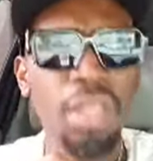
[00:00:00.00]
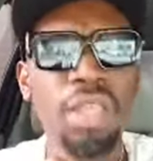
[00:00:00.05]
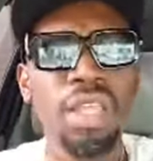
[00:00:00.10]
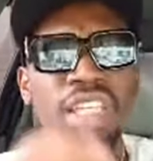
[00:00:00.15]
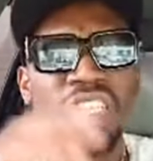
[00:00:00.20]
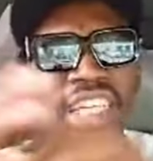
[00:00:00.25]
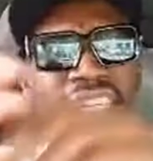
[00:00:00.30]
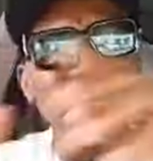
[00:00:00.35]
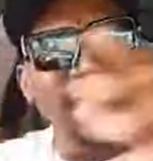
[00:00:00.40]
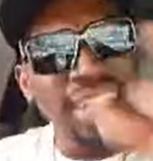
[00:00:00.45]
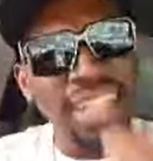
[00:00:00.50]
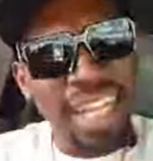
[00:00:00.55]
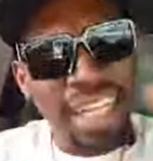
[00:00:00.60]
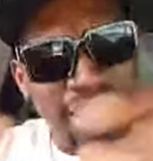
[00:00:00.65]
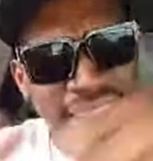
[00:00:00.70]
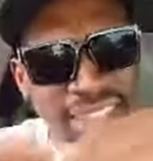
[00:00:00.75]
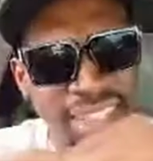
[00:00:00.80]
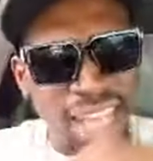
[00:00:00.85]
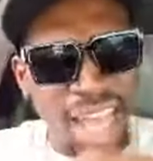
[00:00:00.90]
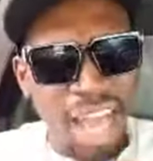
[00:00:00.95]
You think of the
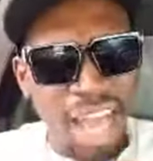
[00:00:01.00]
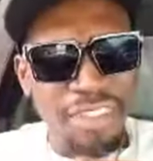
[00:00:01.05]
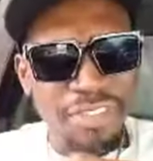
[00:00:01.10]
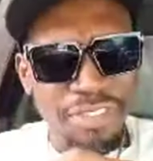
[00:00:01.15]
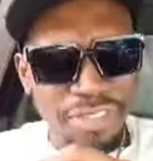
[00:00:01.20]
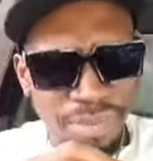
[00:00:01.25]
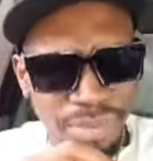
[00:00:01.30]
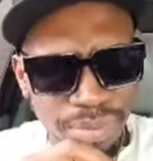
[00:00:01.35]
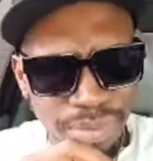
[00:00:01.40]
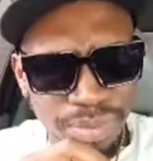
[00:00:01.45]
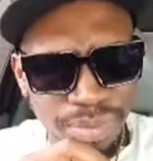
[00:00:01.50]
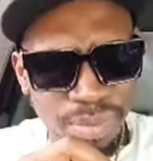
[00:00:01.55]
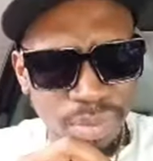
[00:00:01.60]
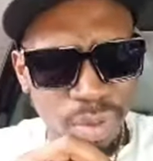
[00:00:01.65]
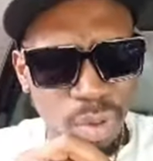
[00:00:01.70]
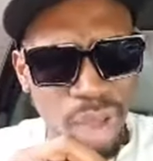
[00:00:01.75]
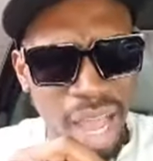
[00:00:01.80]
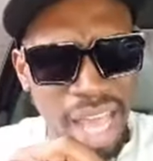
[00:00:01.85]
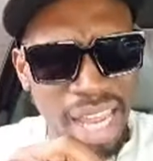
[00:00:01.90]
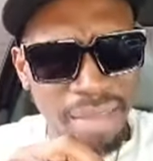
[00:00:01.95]
staff?
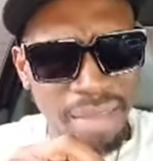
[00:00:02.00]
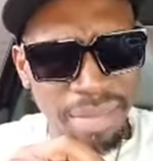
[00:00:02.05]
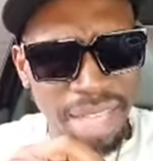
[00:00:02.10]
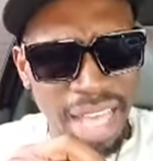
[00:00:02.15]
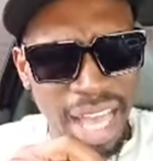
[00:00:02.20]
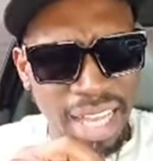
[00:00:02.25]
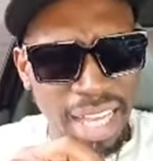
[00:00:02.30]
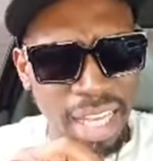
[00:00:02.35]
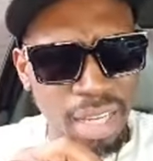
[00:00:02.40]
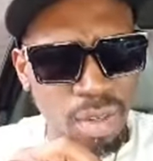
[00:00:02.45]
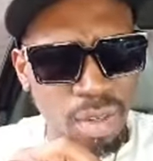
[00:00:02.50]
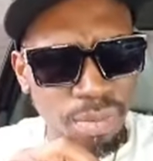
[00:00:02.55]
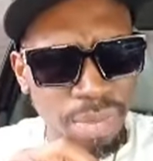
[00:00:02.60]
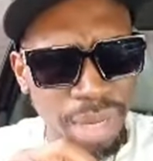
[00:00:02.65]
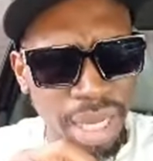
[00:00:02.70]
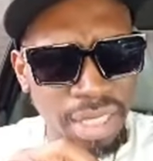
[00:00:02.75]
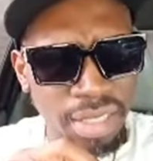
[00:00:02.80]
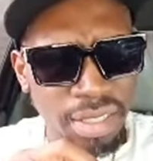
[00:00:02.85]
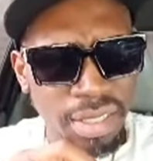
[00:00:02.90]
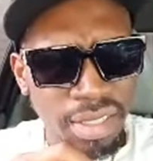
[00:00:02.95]
Why them can't get looked
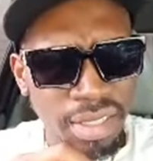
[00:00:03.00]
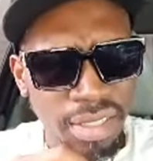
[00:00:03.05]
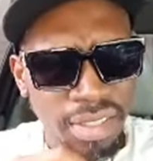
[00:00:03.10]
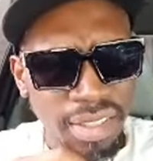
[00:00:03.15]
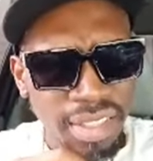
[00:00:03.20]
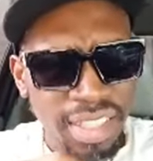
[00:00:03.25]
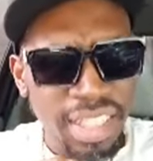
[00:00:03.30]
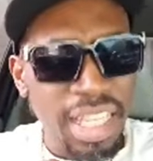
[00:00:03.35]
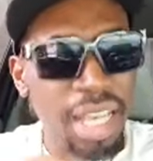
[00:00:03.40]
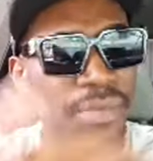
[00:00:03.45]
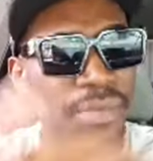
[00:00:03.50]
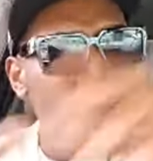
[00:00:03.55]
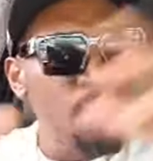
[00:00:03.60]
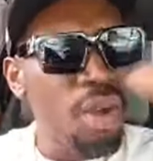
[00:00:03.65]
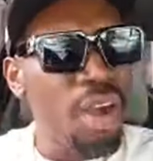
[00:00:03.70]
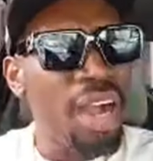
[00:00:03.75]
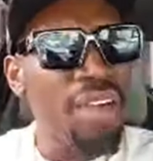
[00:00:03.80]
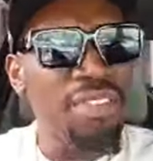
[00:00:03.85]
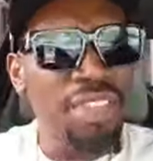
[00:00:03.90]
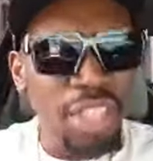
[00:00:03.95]
upon? Them don't
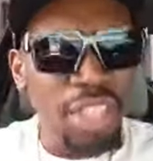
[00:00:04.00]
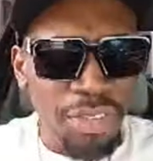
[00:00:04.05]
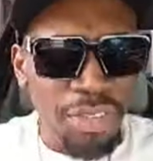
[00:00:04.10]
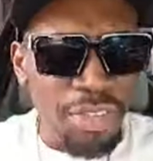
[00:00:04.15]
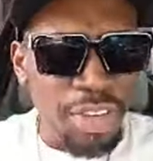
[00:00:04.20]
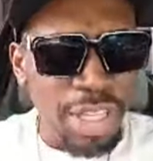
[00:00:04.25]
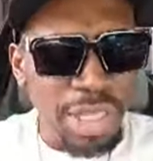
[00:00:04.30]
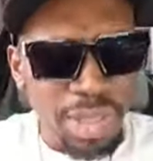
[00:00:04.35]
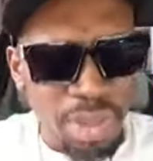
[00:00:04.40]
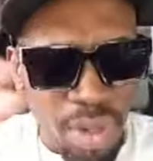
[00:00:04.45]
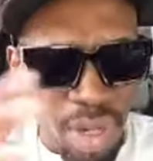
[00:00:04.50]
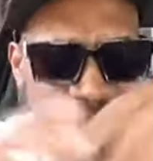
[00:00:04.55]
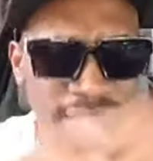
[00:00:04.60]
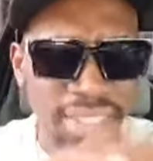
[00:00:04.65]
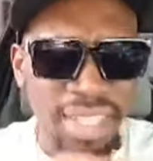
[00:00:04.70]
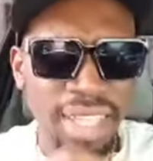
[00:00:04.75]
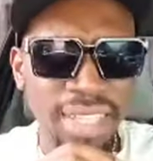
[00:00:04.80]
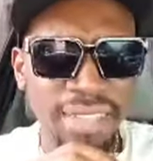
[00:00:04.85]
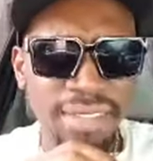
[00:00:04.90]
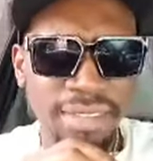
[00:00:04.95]
have enough
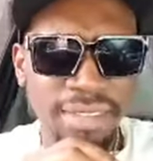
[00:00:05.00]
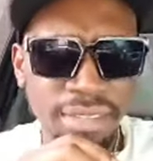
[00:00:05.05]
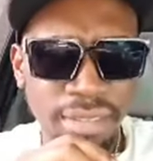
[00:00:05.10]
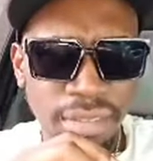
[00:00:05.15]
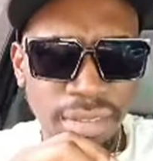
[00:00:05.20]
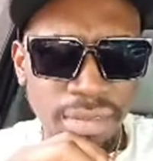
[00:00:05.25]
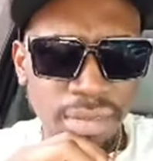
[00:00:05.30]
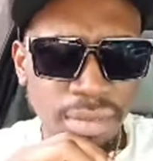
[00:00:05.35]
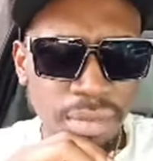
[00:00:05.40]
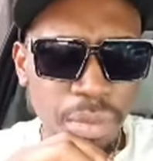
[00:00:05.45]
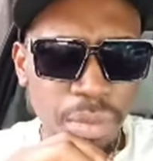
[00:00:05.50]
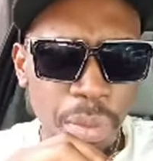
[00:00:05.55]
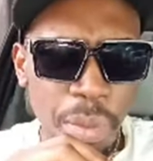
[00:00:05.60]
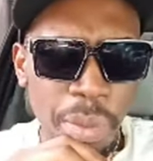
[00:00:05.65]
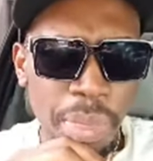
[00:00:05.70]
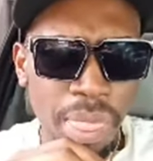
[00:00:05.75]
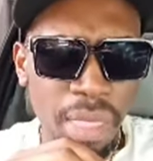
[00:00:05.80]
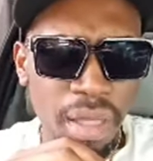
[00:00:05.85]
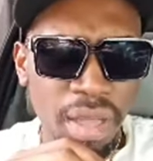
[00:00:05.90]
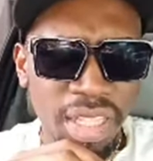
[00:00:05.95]
resources.
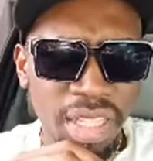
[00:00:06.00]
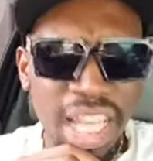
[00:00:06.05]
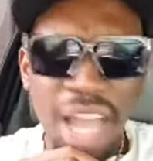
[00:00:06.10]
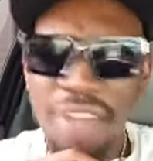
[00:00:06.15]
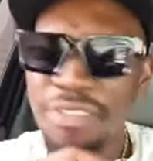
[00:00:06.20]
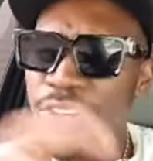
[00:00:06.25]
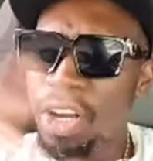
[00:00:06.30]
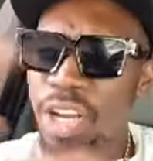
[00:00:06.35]
You have to go